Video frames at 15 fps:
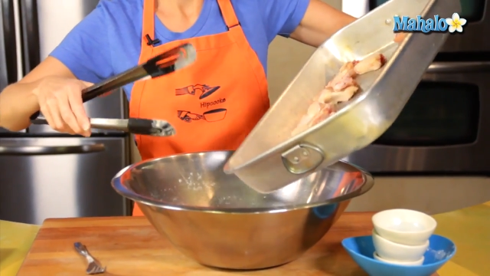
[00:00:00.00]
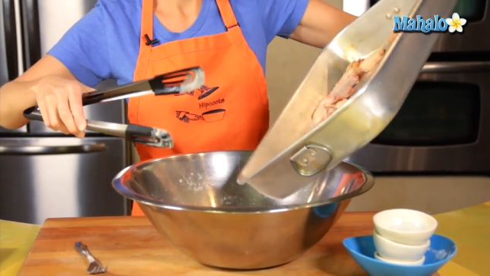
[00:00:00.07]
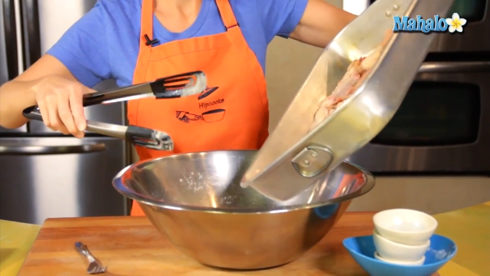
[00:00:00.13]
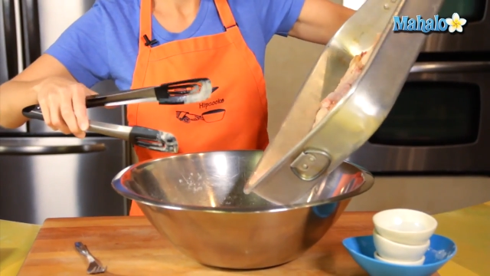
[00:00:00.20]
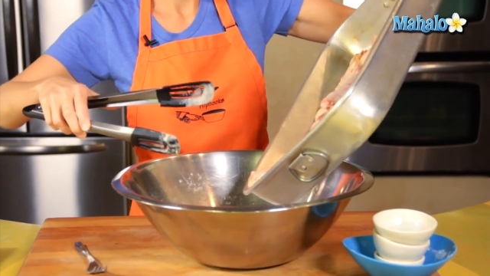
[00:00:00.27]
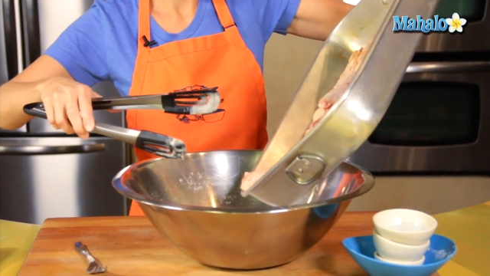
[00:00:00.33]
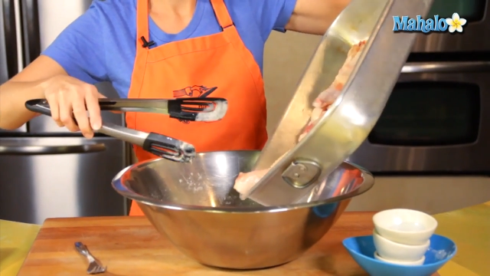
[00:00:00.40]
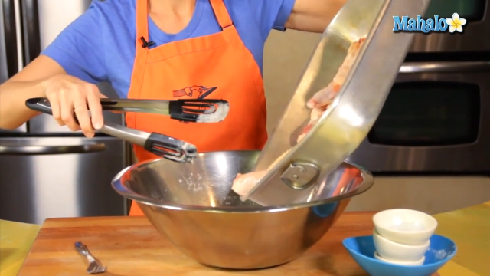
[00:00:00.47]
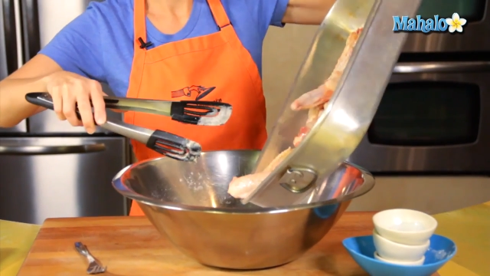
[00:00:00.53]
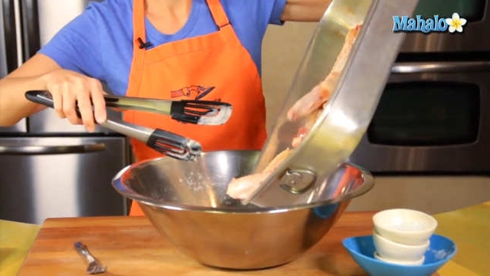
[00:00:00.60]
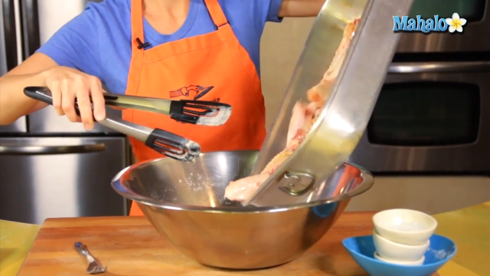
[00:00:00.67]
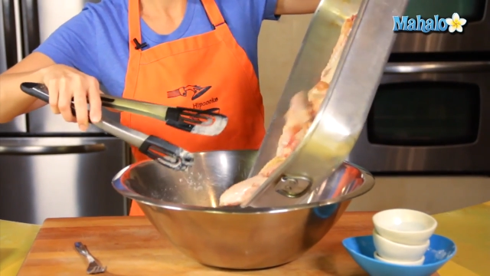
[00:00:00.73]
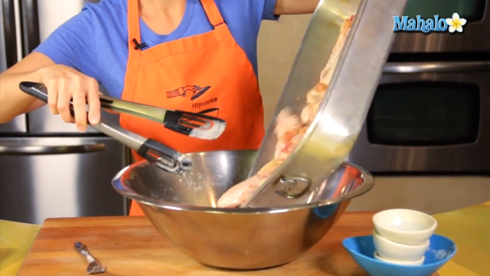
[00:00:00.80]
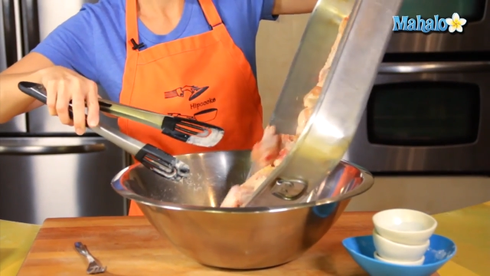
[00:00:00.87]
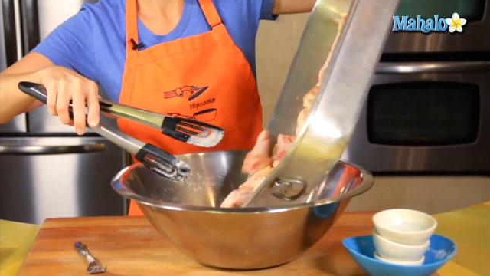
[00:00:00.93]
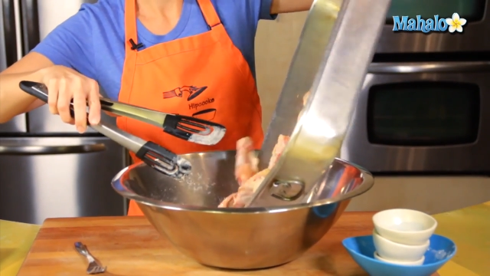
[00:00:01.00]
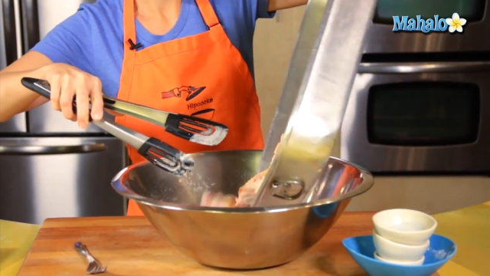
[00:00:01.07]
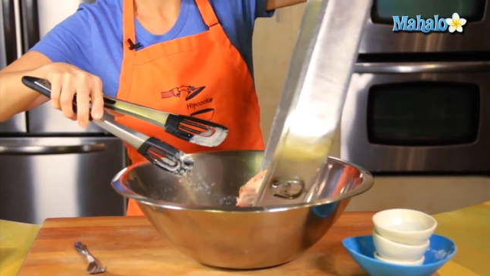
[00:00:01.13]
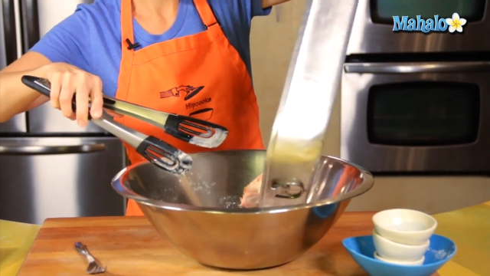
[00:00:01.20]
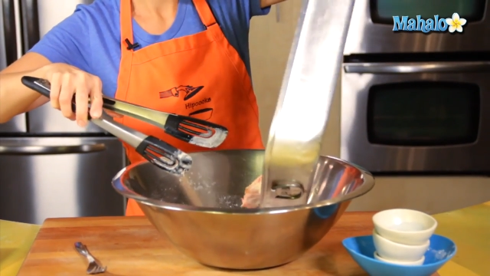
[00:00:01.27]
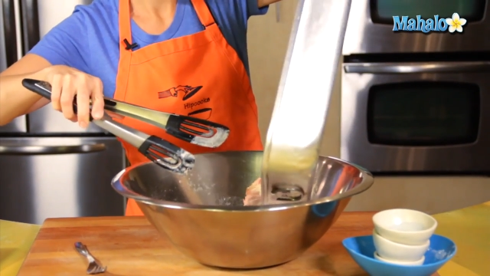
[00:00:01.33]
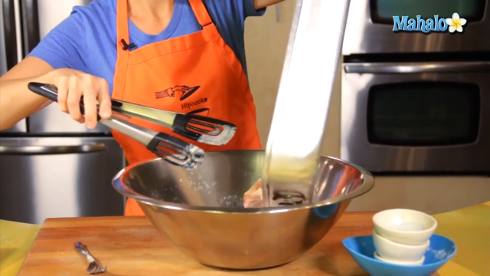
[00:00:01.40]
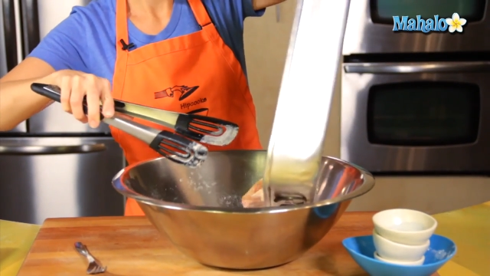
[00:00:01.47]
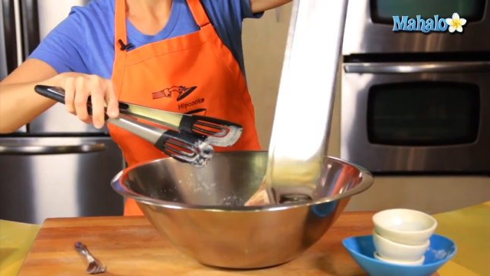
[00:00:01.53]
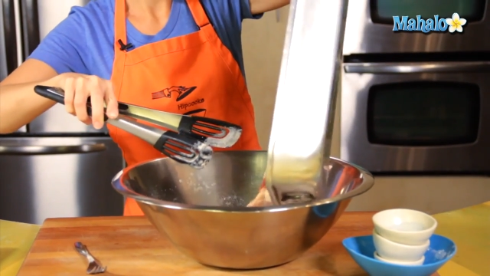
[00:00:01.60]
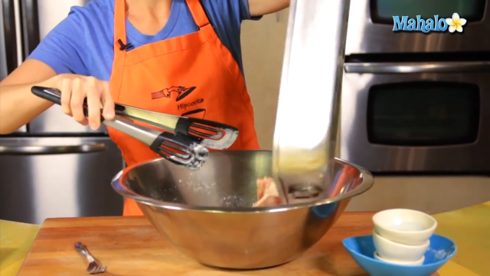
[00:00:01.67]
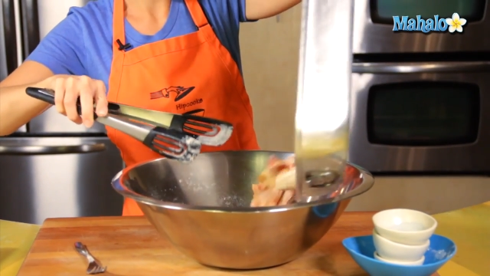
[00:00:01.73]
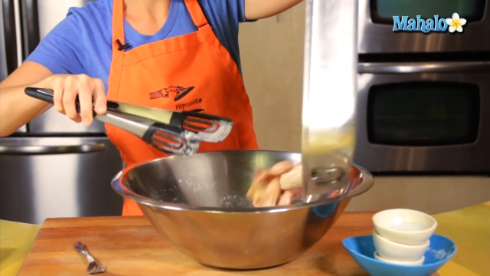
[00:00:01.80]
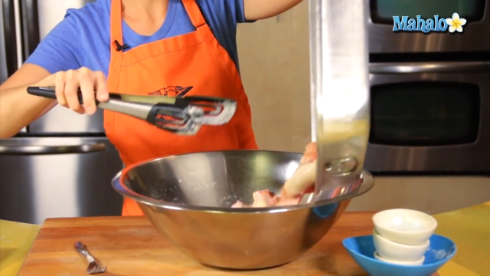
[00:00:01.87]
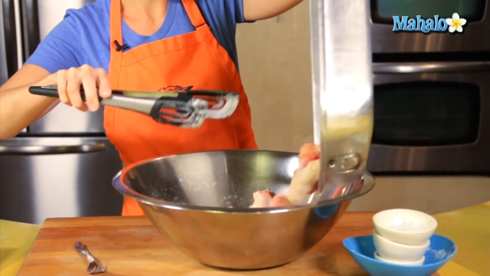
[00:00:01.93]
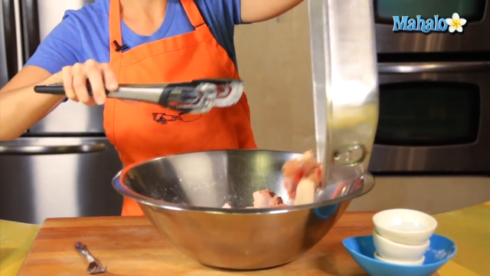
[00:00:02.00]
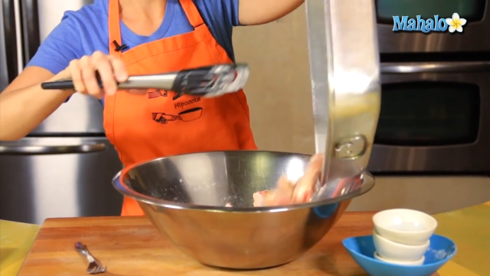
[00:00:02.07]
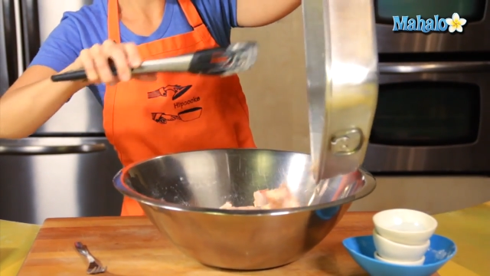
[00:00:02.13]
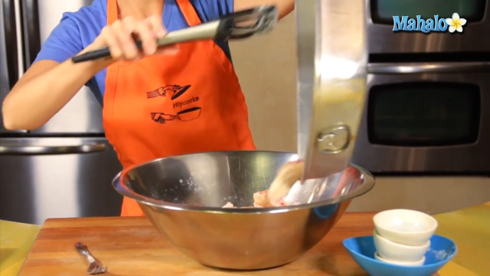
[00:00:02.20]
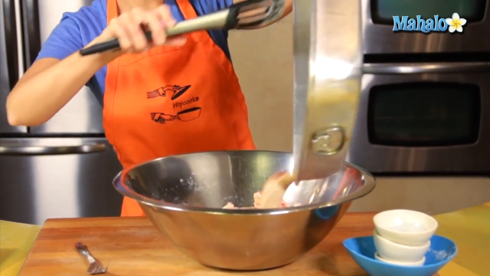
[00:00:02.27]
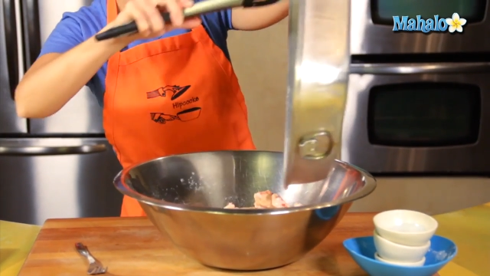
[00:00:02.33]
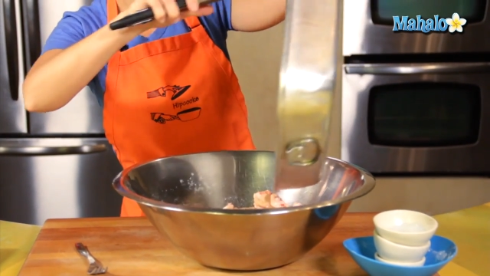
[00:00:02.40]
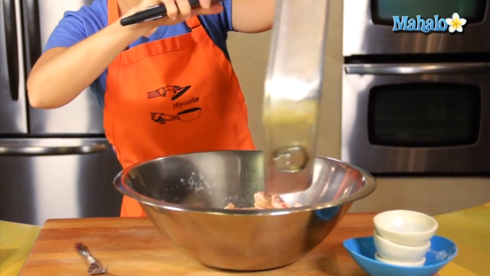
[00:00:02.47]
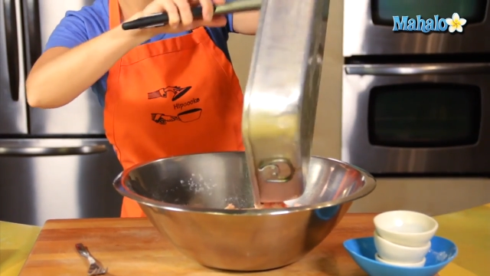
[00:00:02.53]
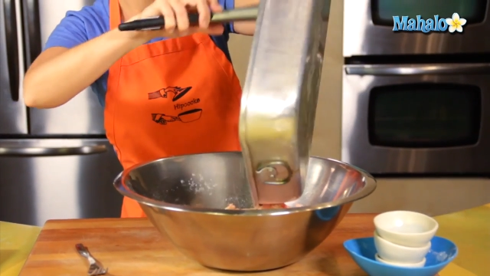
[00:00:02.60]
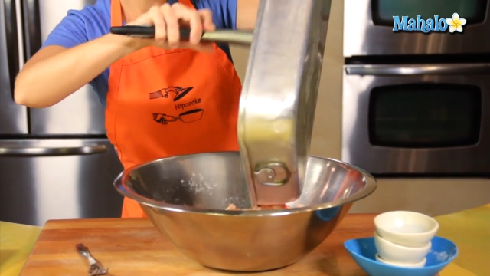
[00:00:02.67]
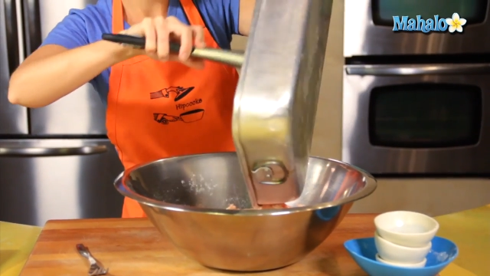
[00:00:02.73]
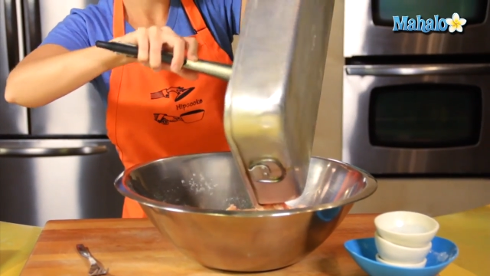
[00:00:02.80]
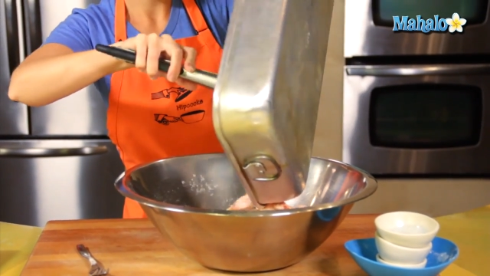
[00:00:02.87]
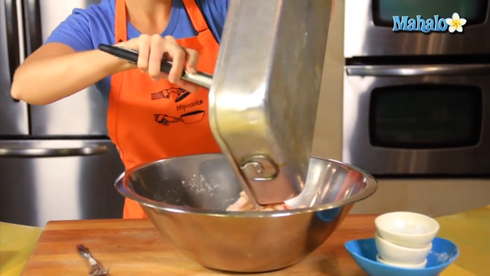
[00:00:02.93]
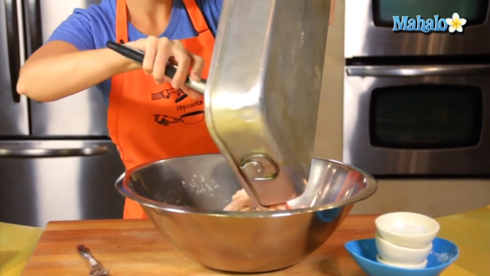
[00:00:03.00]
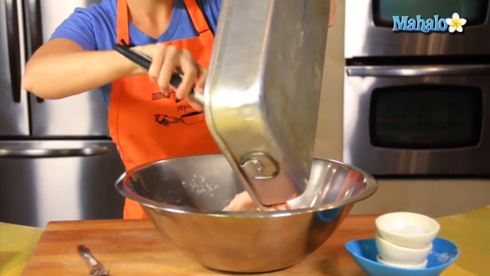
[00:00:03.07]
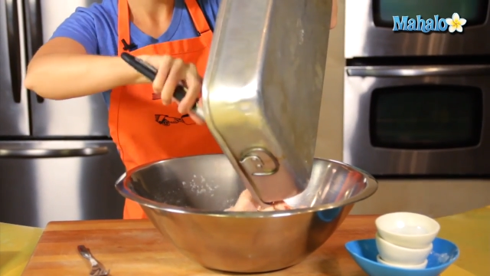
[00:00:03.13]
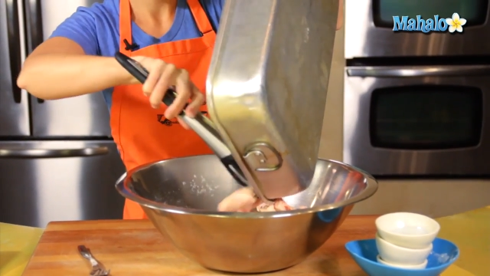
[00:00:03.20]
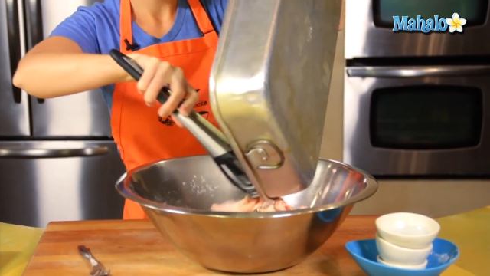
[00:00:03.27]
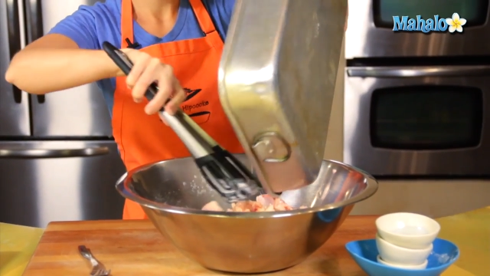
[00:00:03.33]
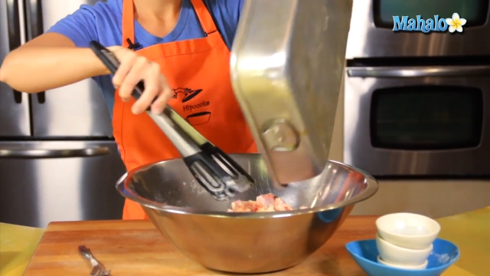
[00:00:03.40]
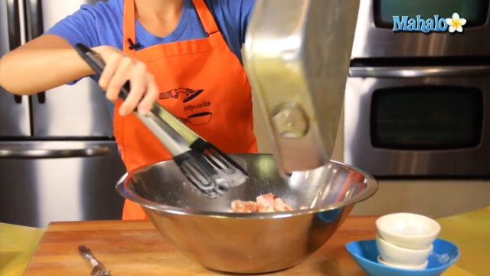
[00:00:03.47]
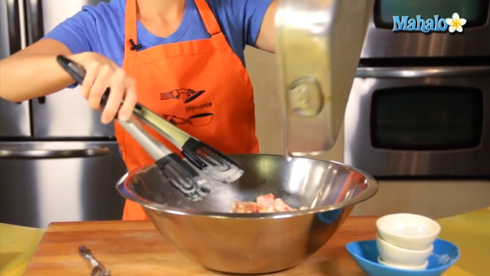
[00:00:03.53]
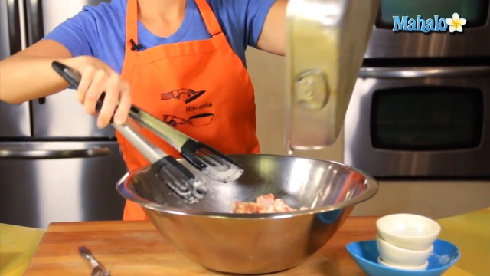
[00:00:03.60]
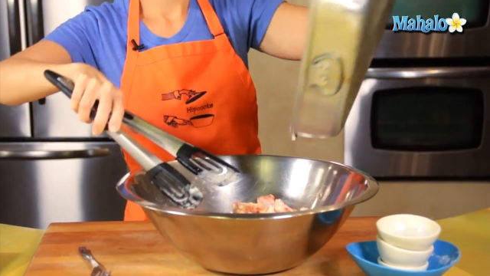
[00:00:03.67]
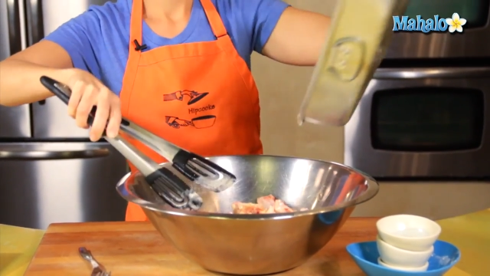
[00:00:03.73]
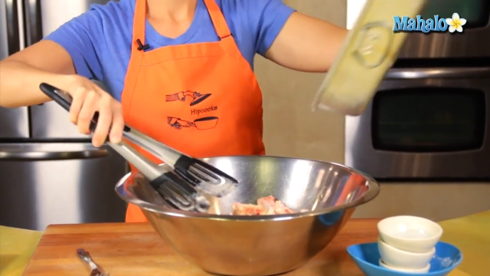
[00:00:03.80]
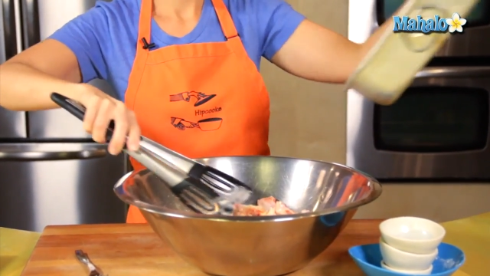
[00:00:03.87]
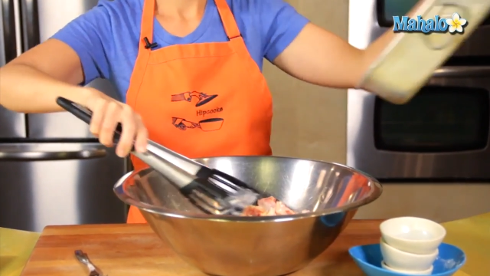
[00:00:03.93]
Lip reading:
No face is visible, so there are no lips to read.